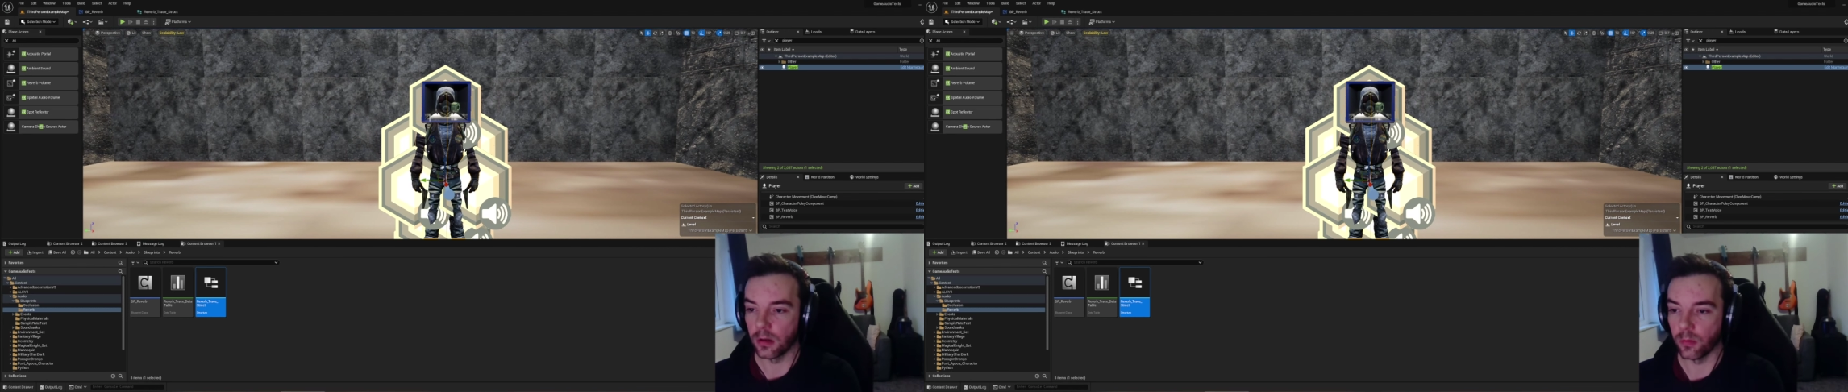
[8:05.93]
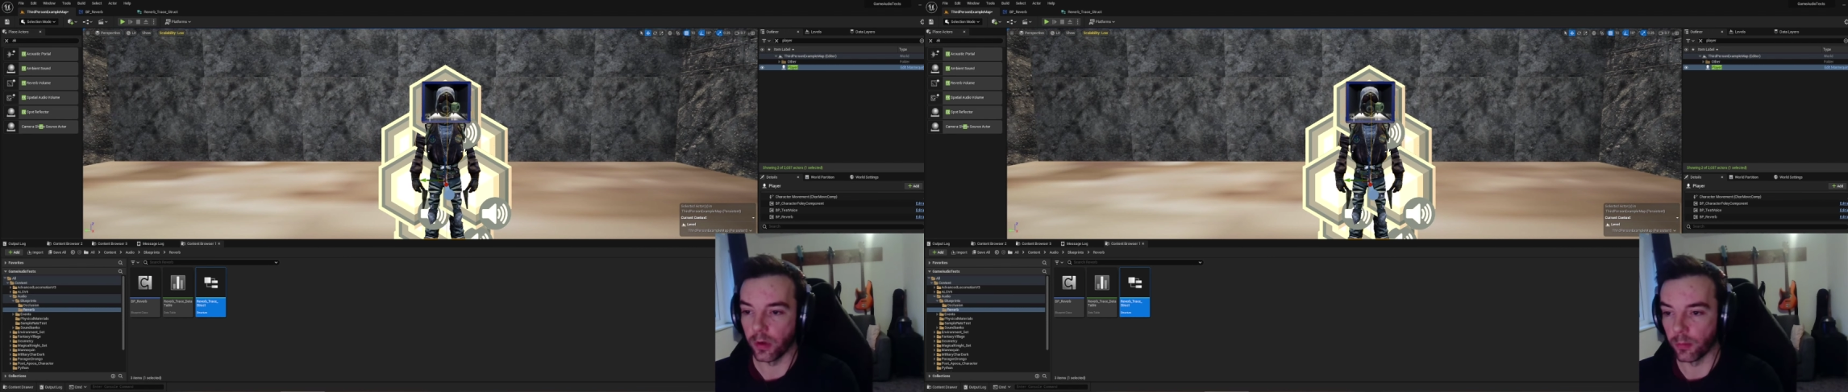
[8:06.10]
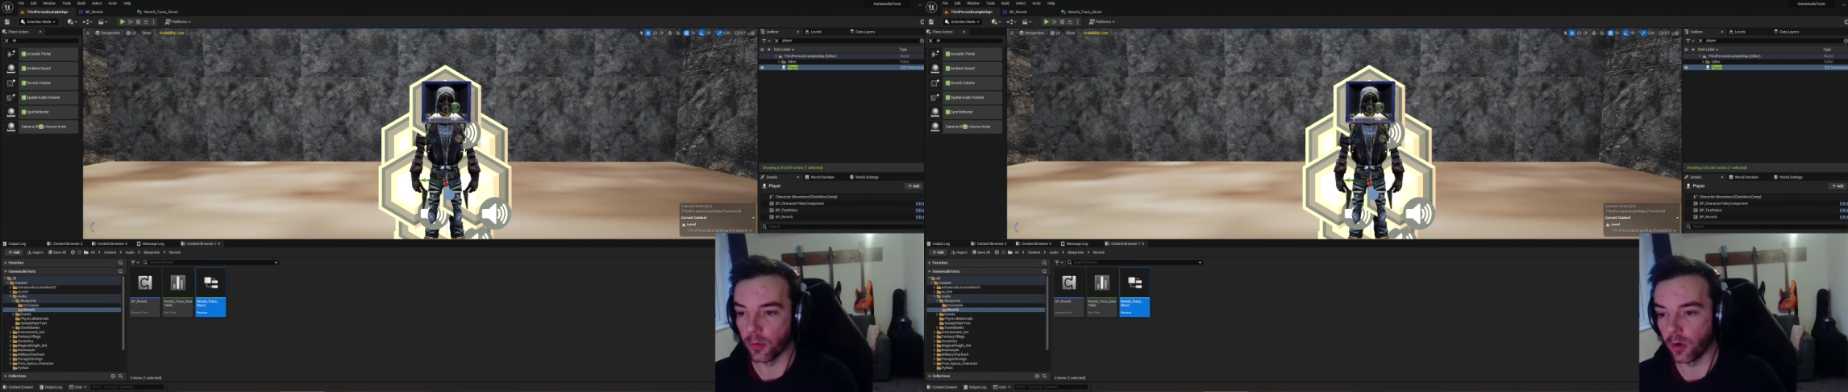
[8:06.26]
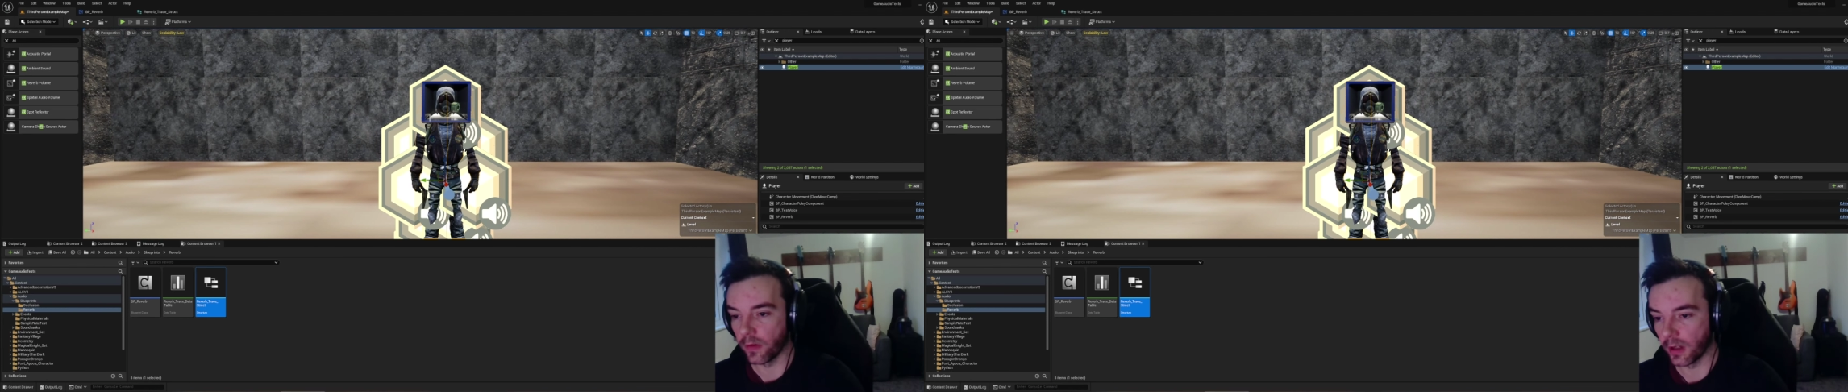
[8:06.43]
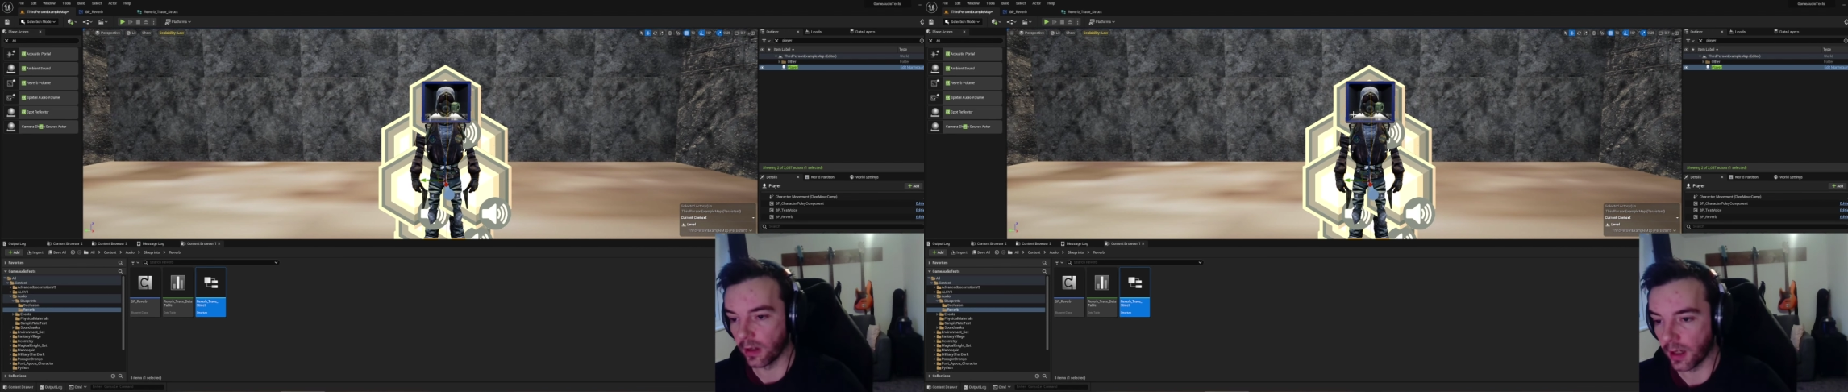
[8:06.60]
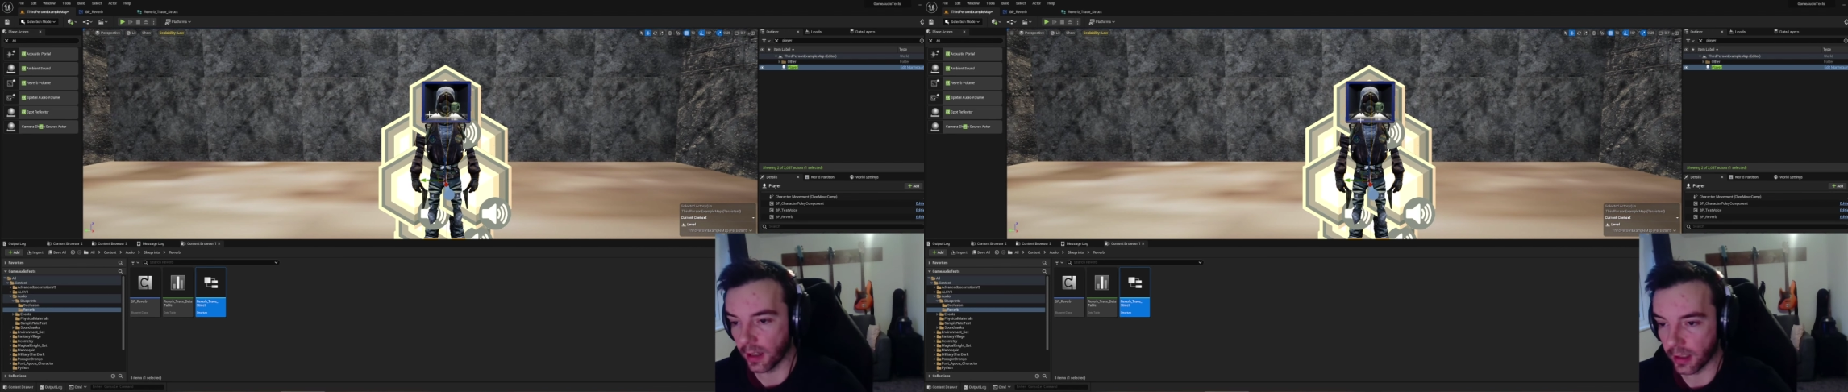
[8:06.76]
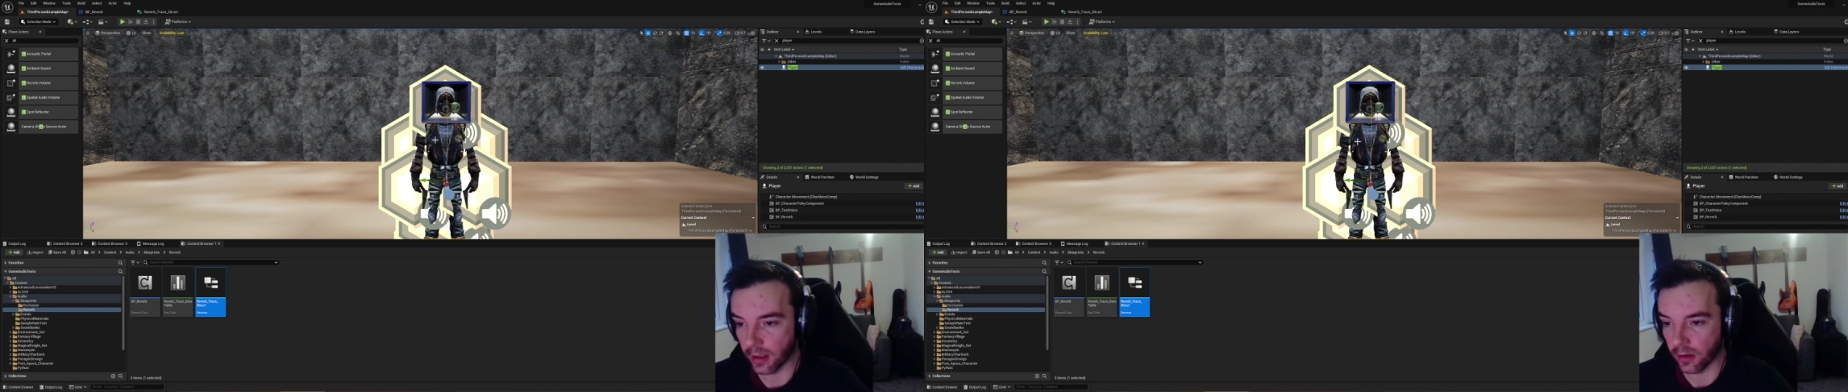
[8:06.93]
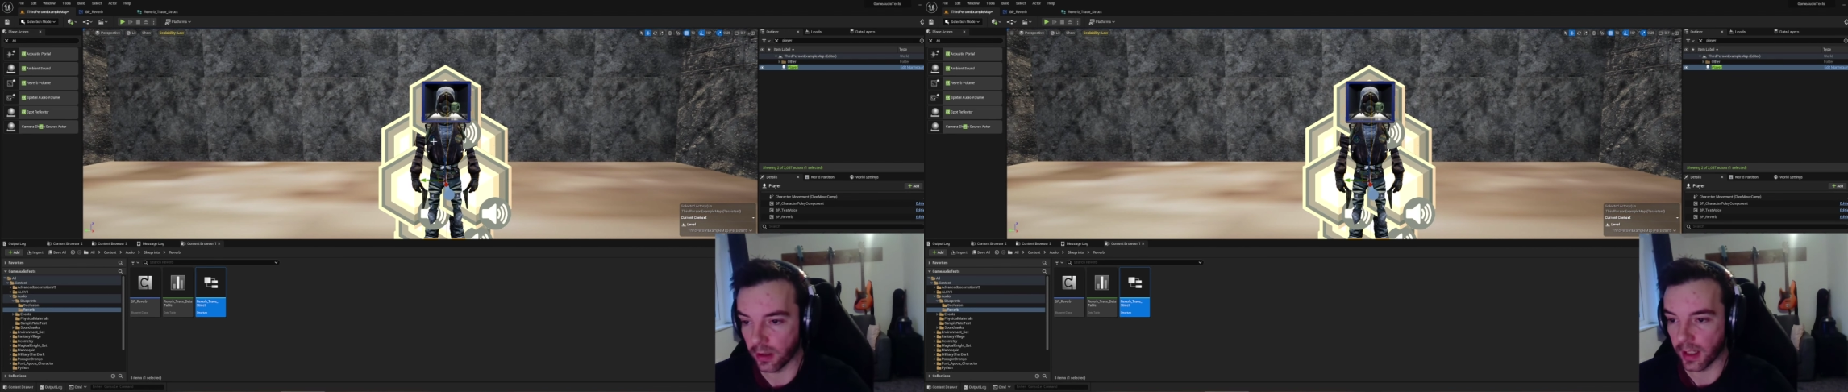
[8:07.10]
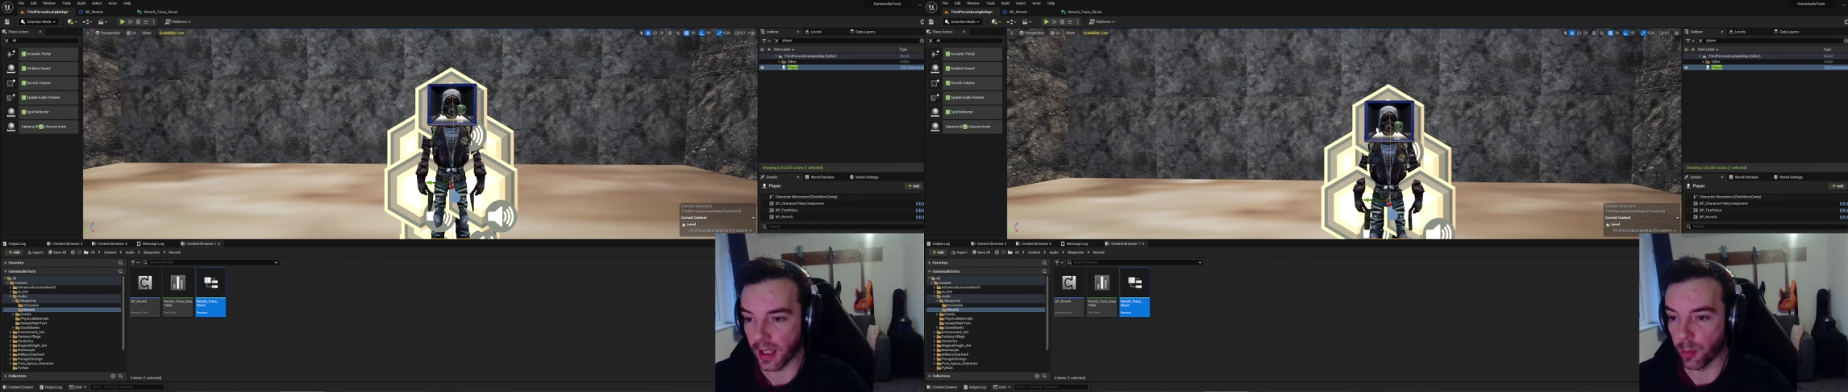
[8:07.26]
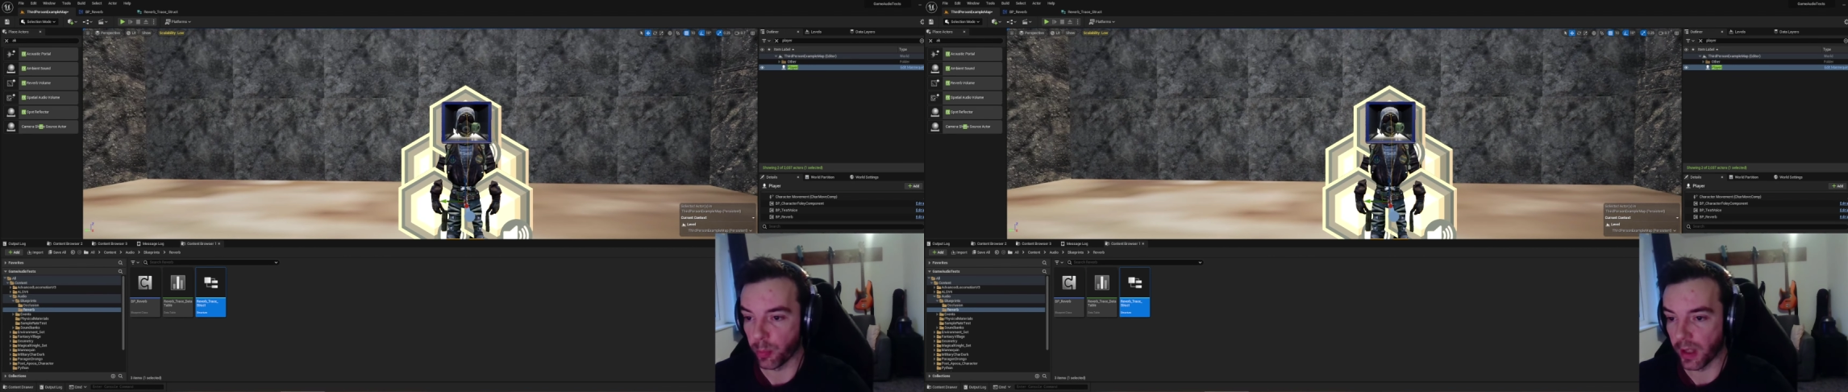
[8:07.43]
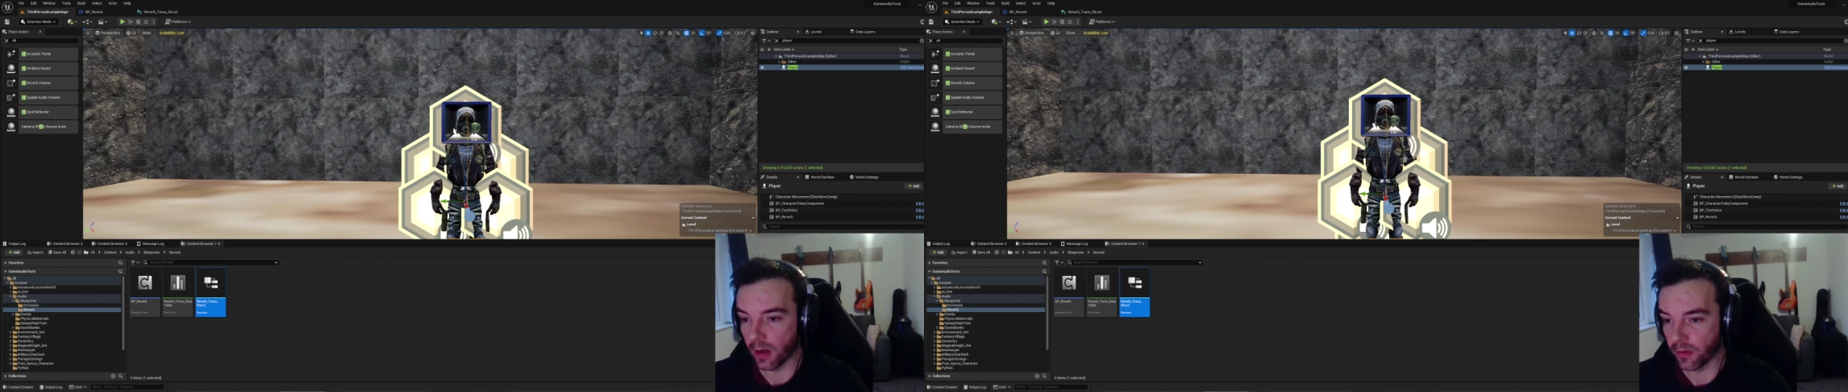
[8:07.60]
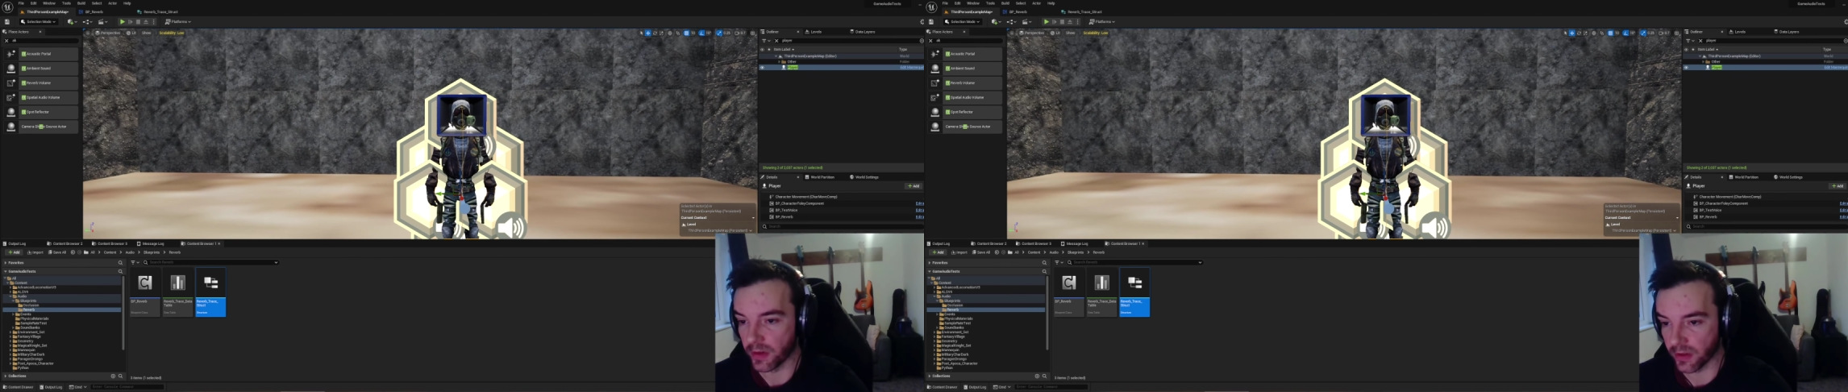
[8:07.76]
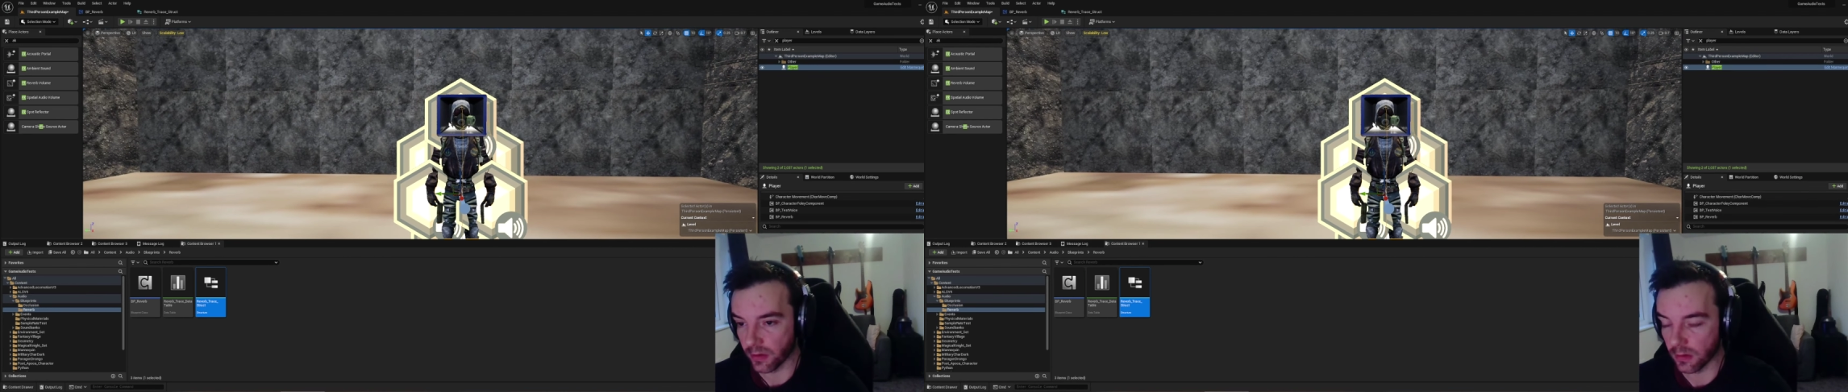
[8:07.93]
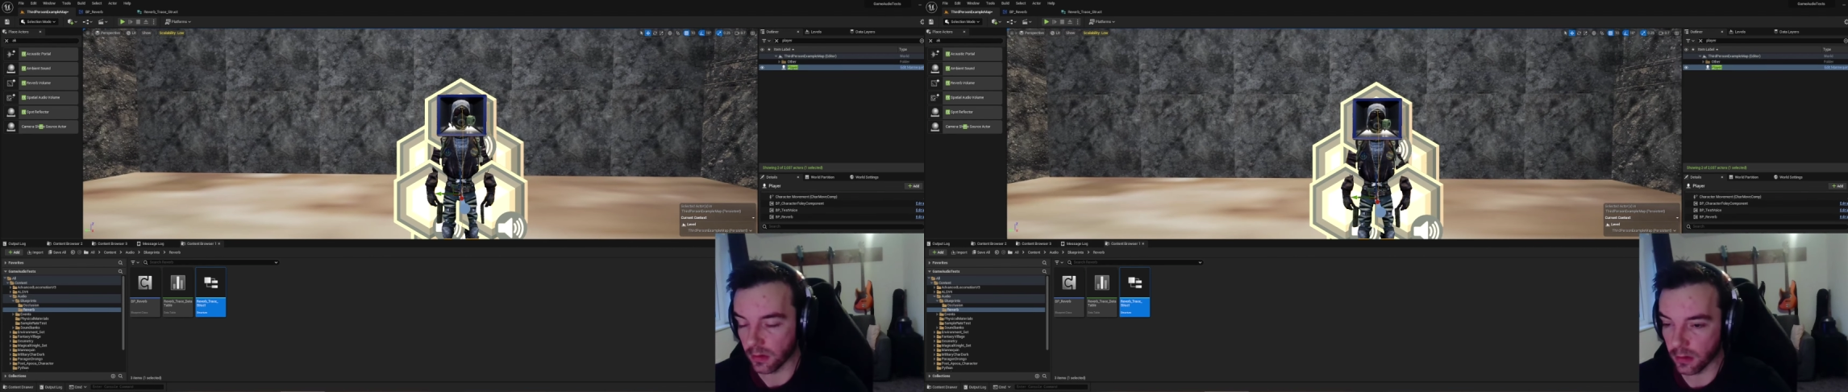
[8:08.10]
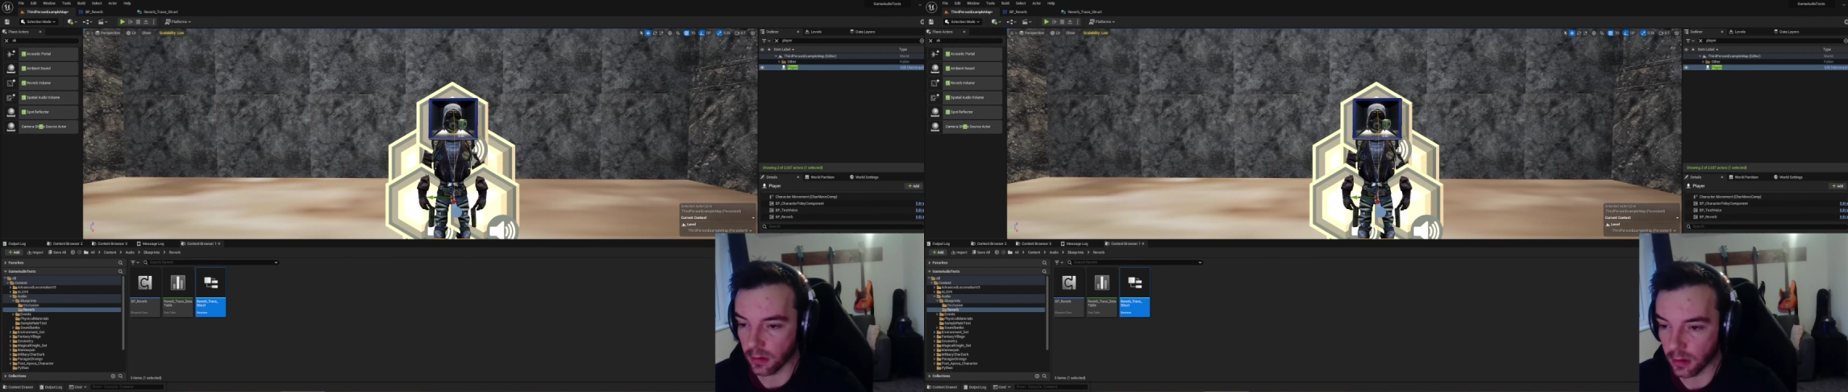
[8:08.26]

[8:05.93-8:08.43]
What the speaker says: we're more than likely going to get a better result